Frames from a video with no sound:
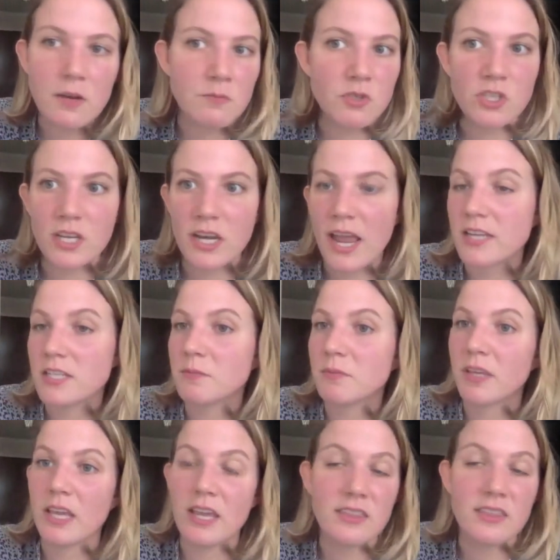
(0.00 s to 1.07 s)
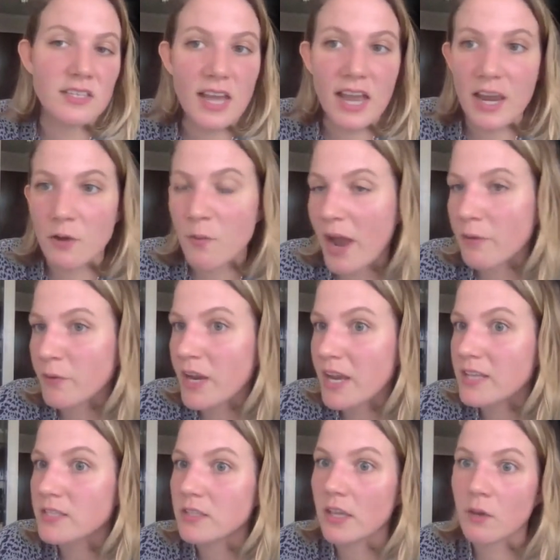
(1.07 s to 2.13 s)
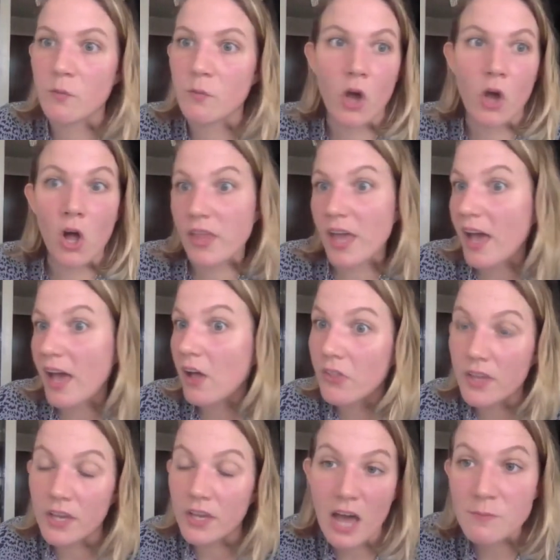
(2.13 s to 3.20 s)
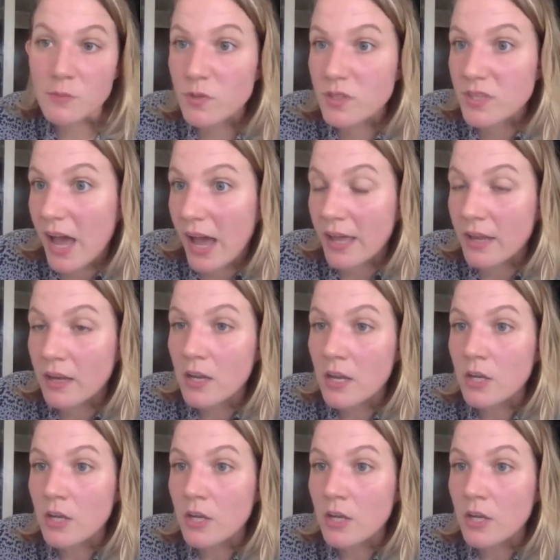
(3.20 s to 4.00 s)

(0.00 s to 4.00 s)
I'm just going to end up like in the diet rat race, like with all the hell that comes with that,